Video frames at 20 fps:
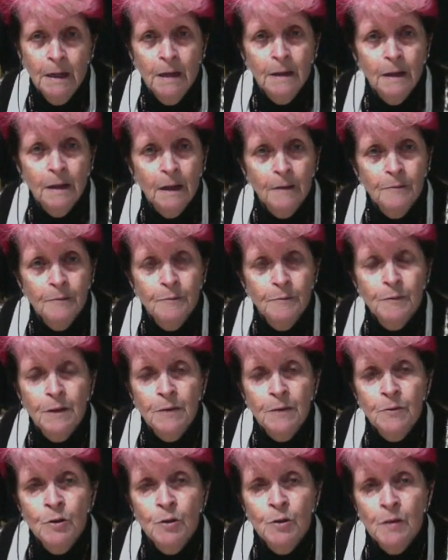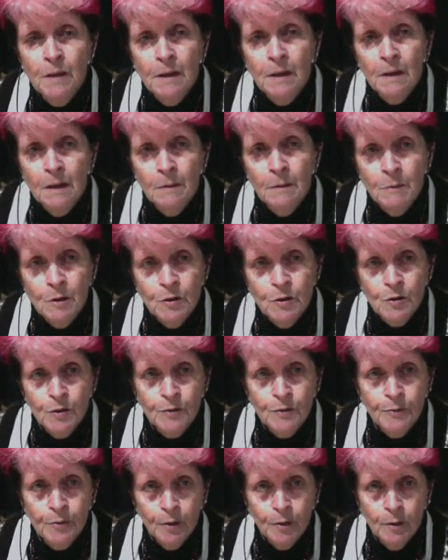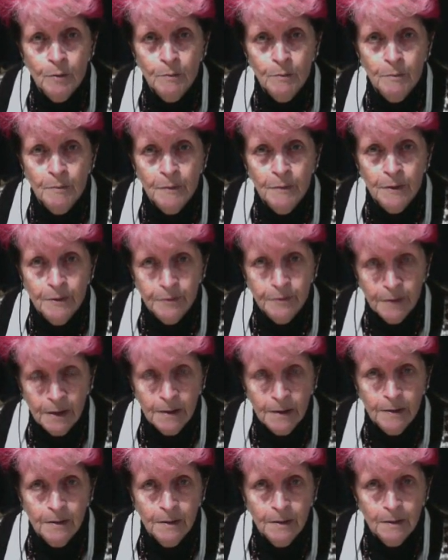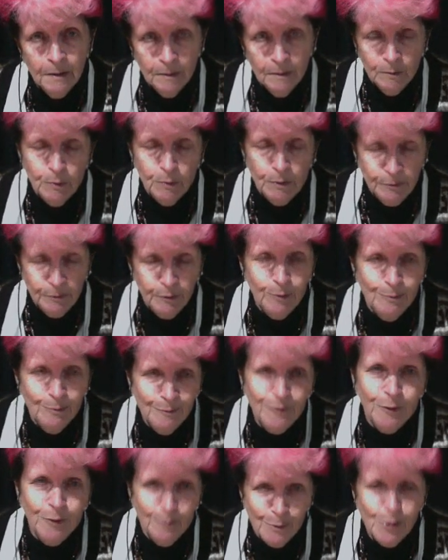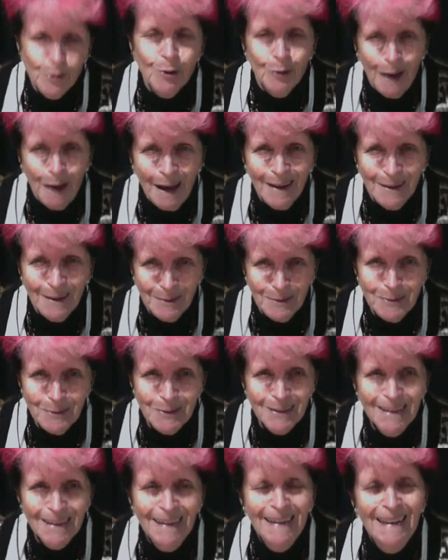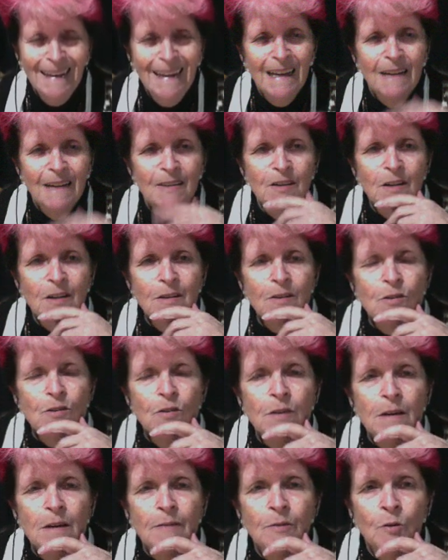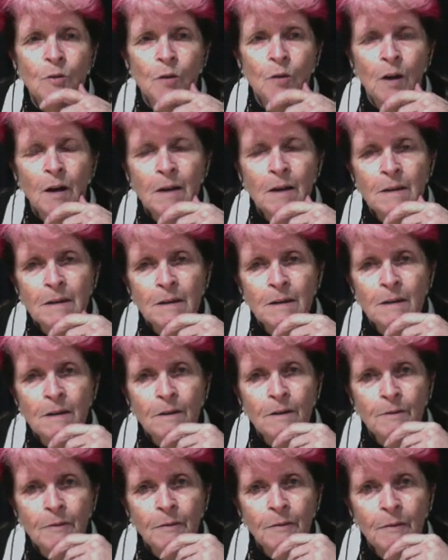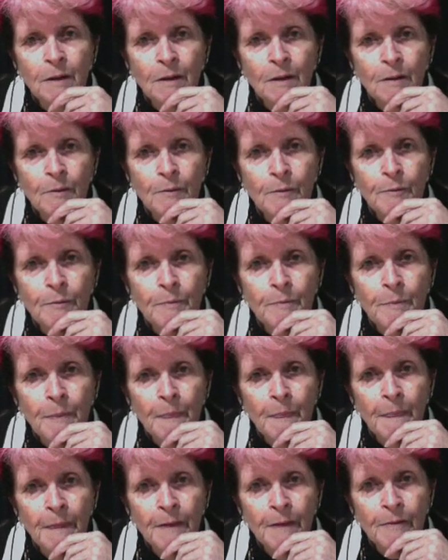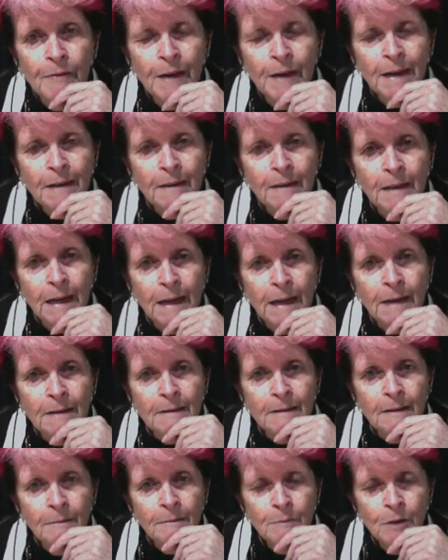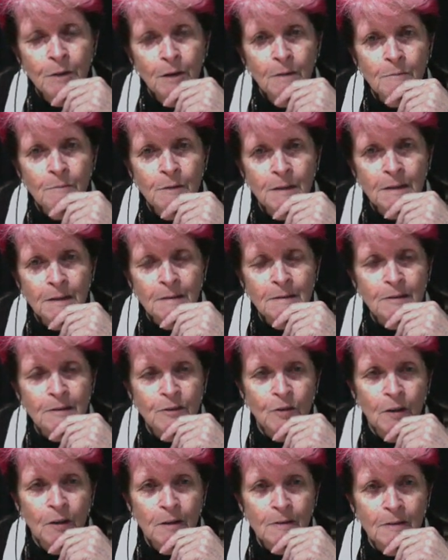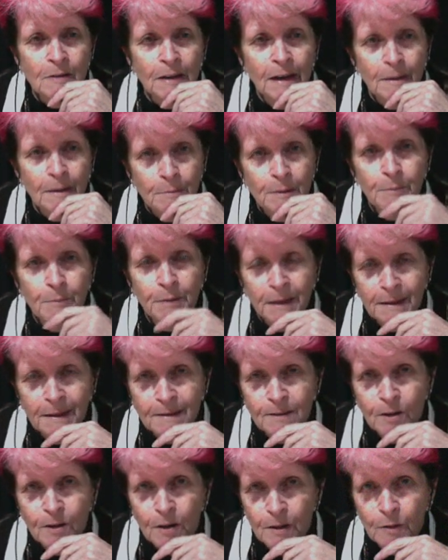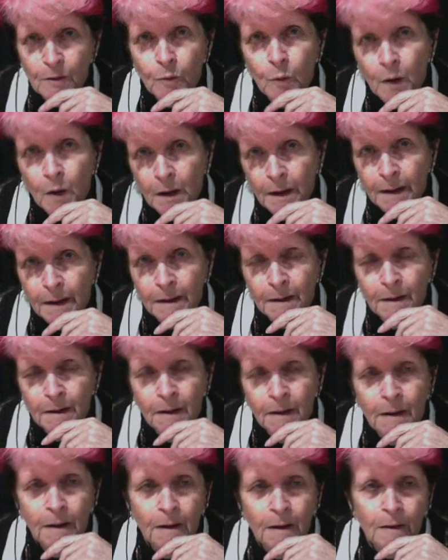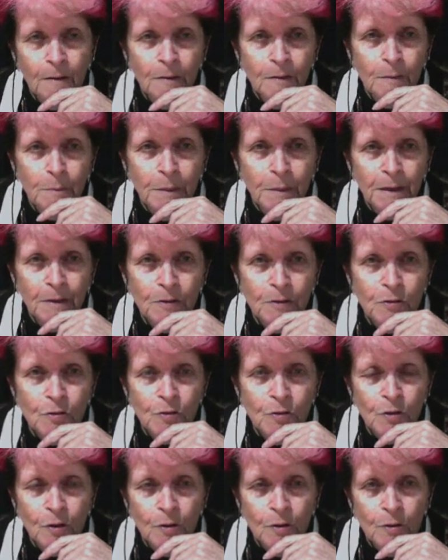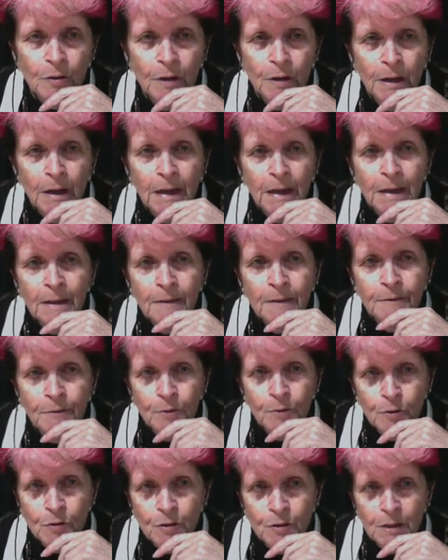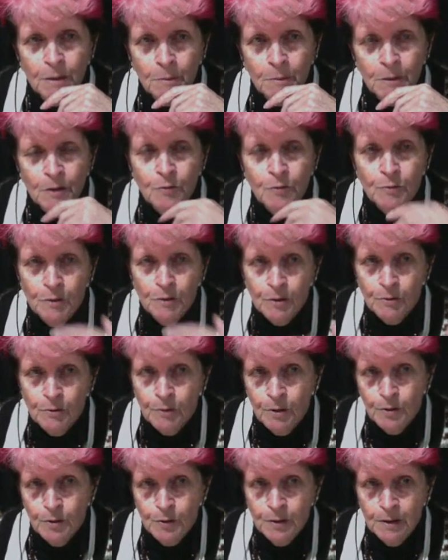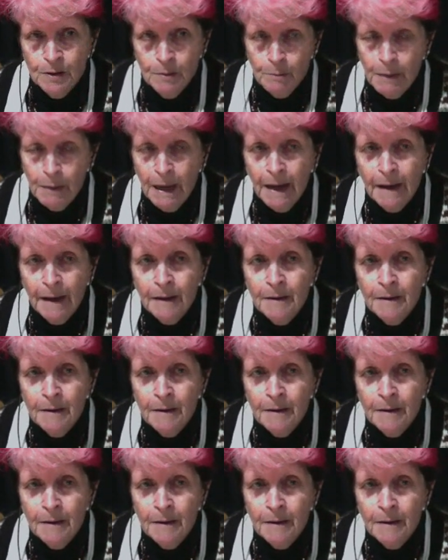I've given you the images from the front, or from two angles, just to give you an idea of the fact that sometimes these designs can be placed either way on the bench. So in the first image with the rose at the back,